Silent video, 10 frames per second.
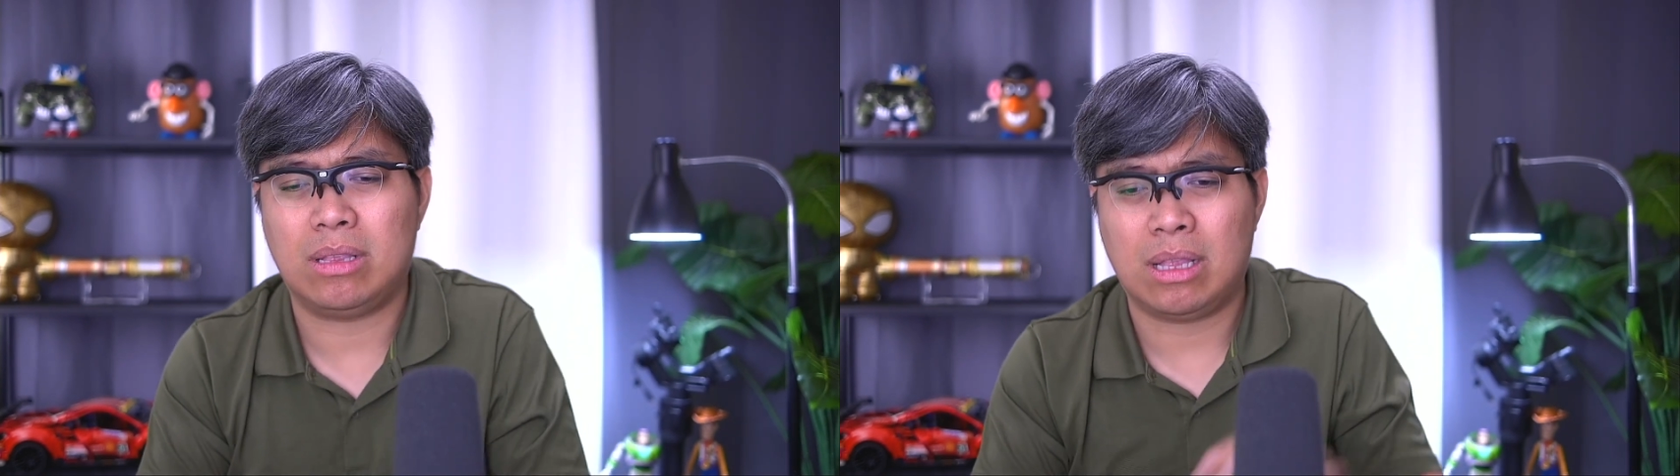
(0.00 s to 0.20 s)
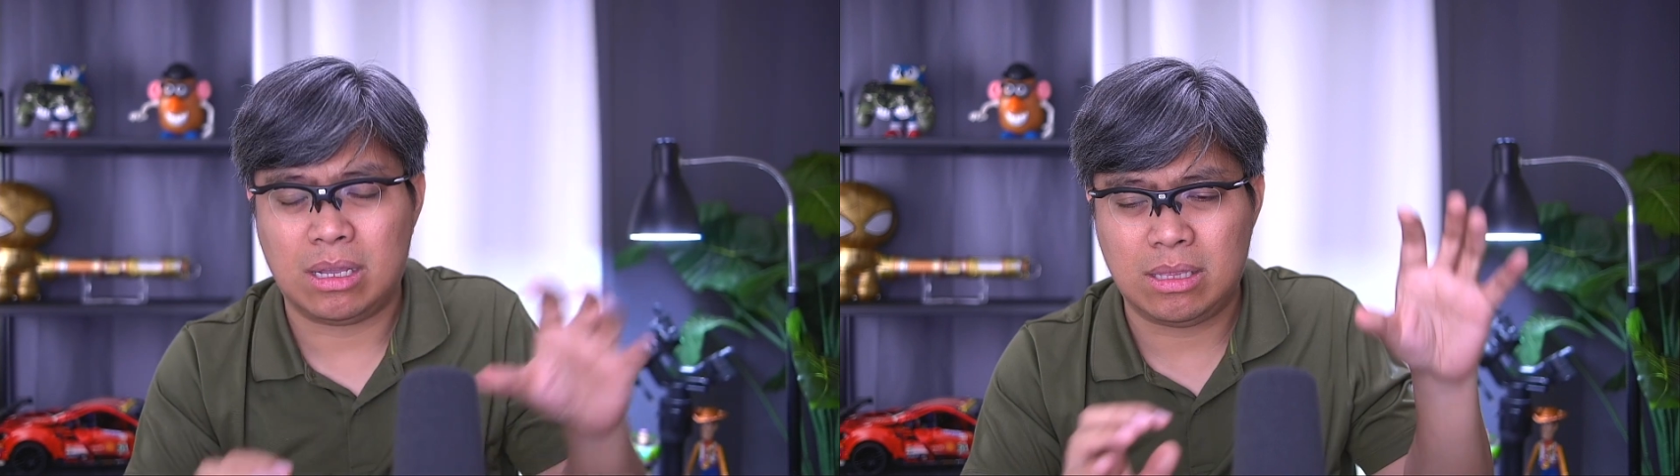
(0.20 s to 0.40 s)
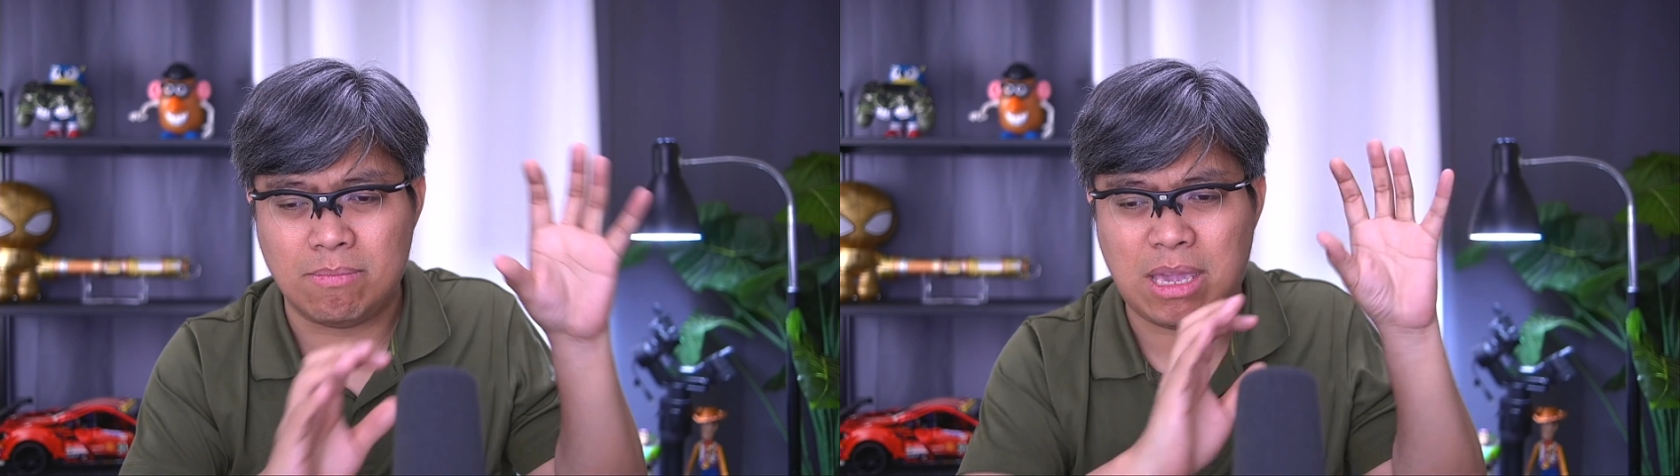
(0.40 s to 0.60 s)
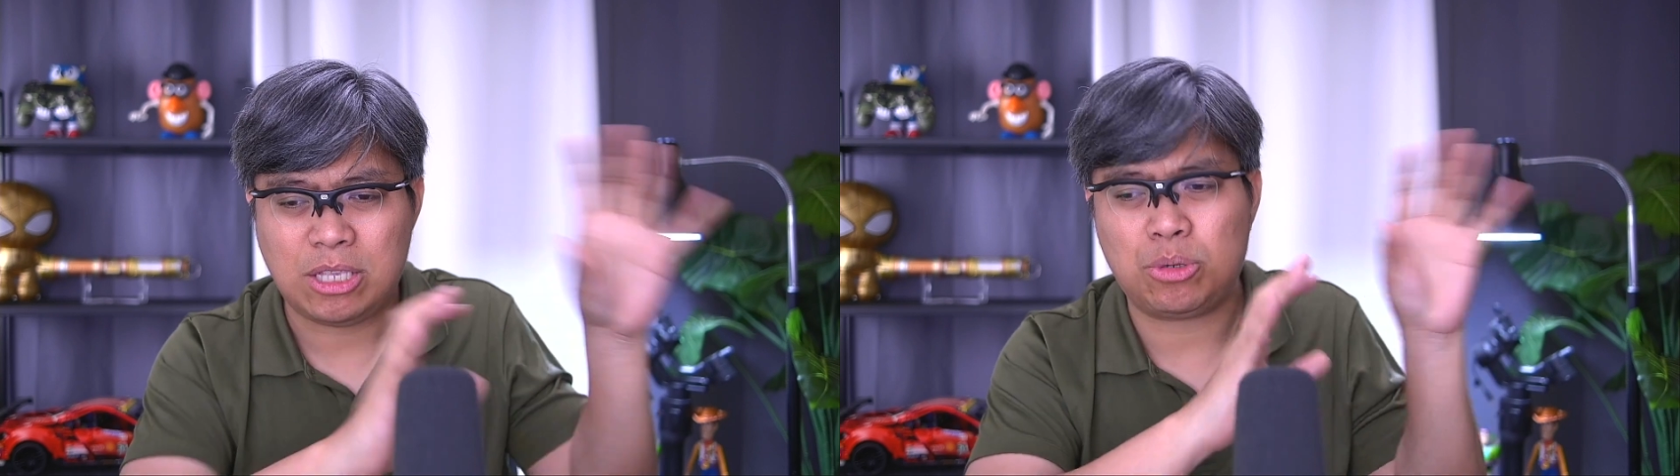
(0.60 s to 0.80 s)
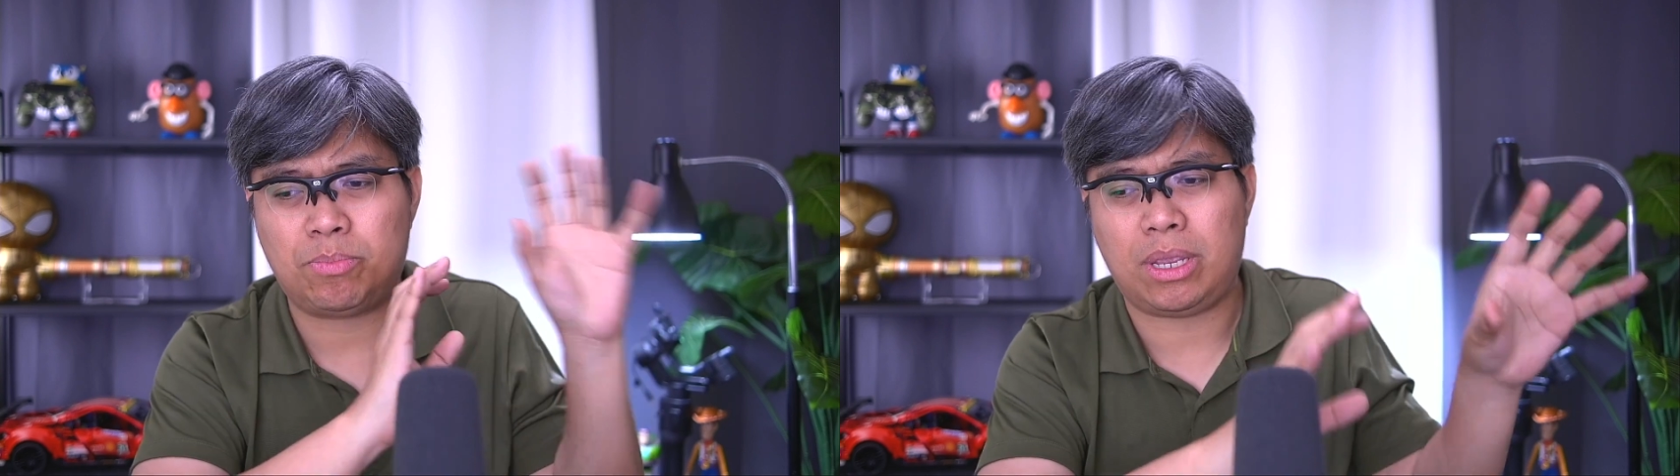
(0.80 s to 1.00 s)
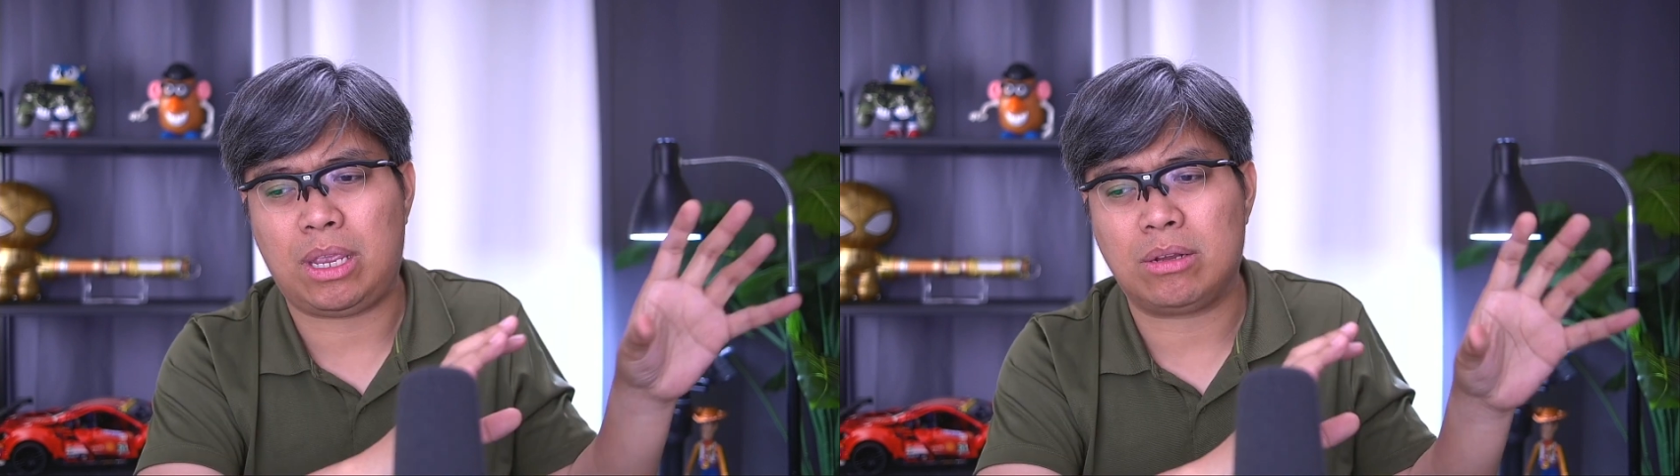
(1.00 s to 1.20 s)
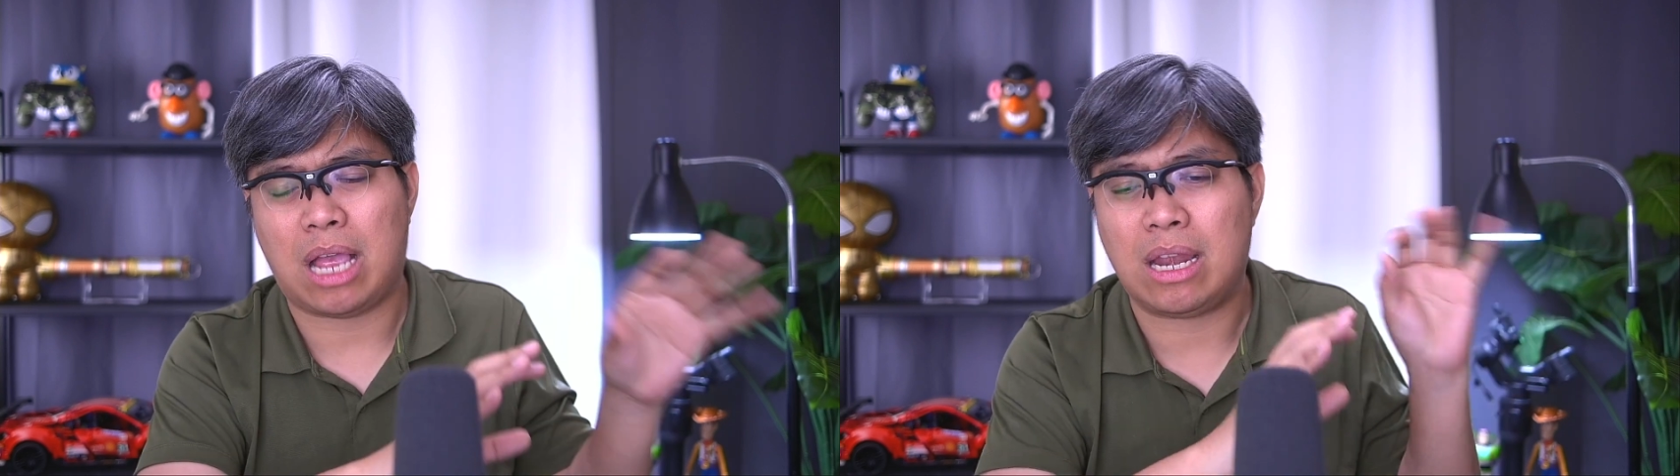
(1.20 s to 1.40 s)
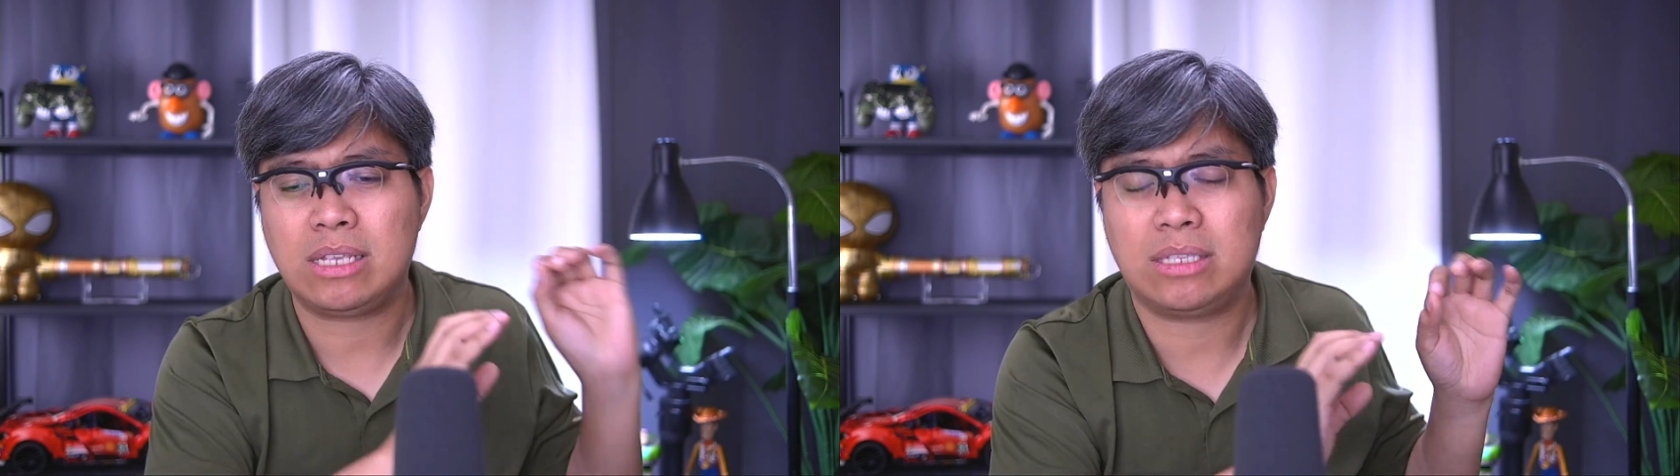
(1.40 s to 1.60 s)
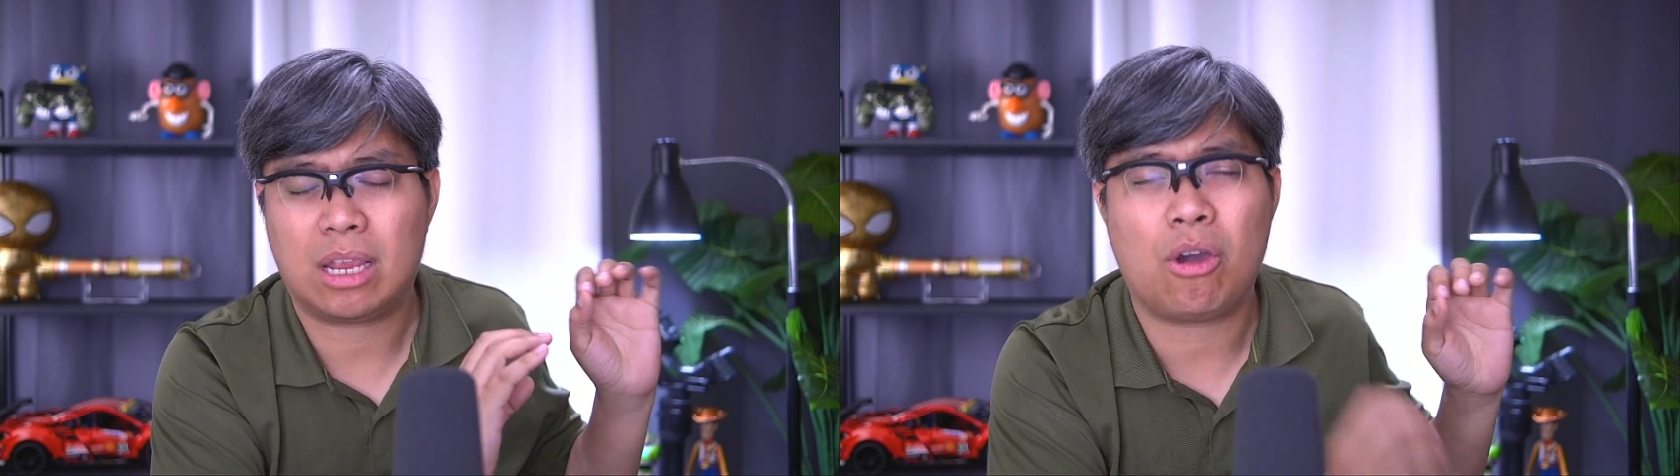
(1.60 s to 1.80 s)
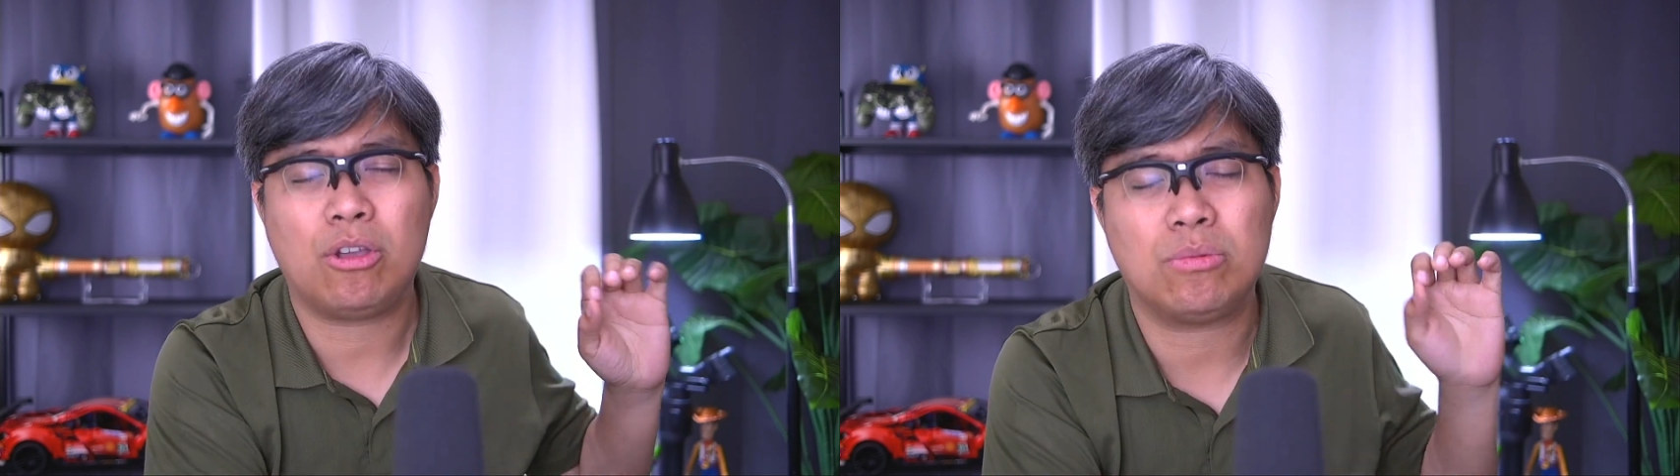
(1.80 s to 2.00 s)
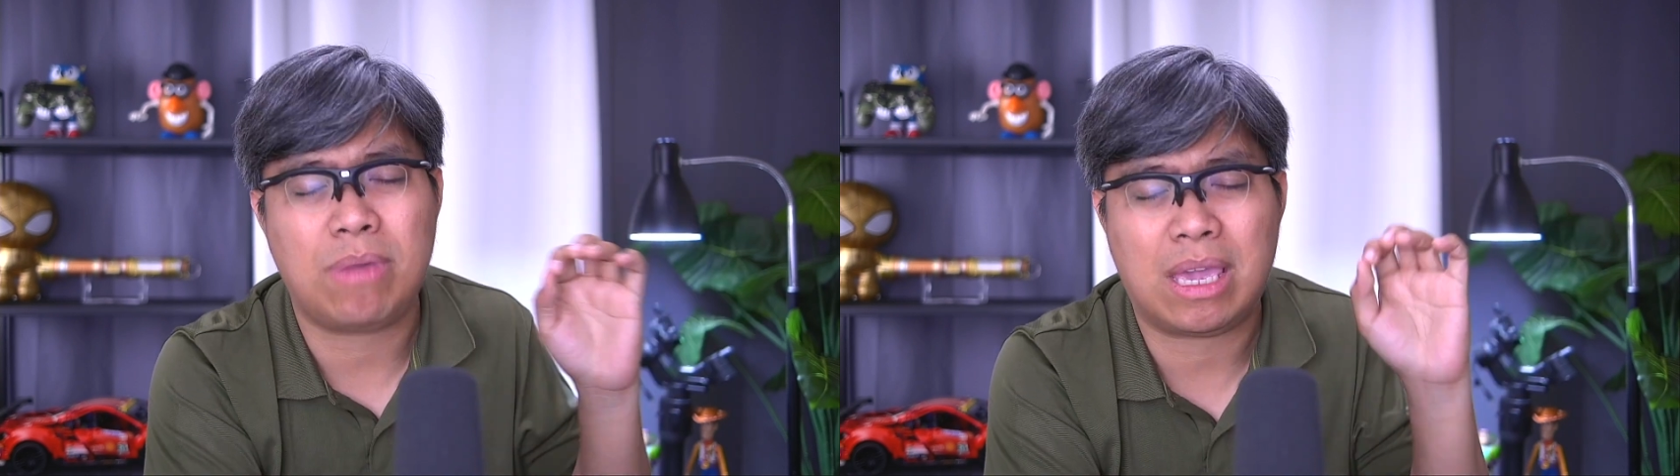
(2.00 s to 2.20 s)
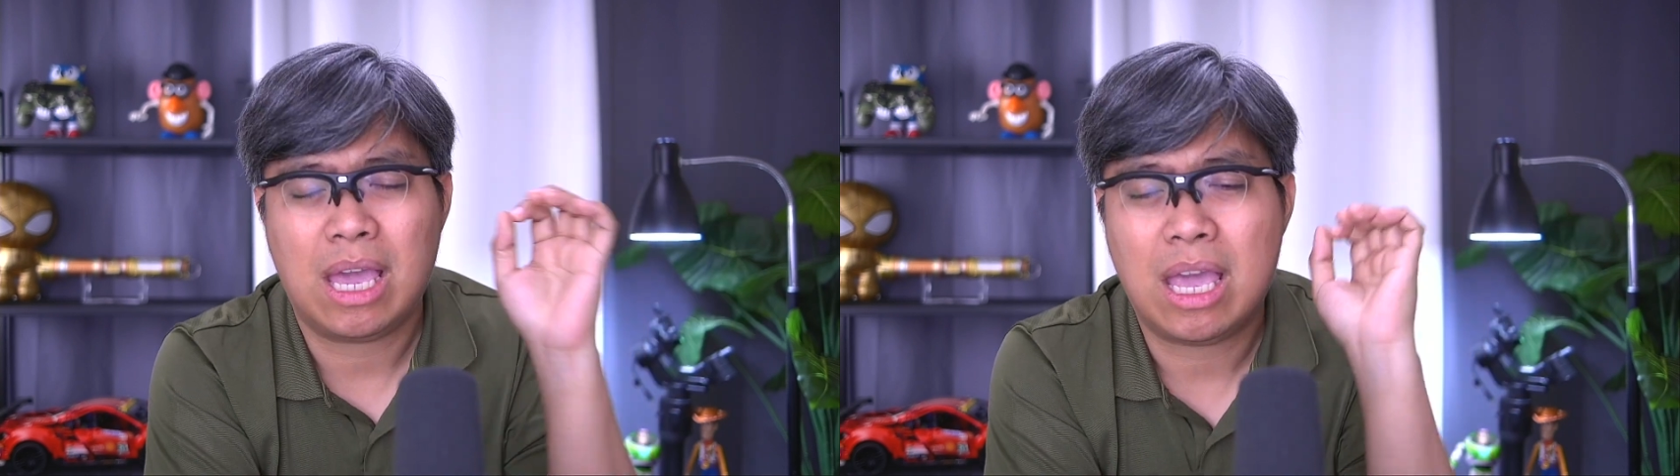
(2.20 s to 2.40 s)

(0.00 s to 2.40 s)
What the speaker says: the main superhero, unless they're going to make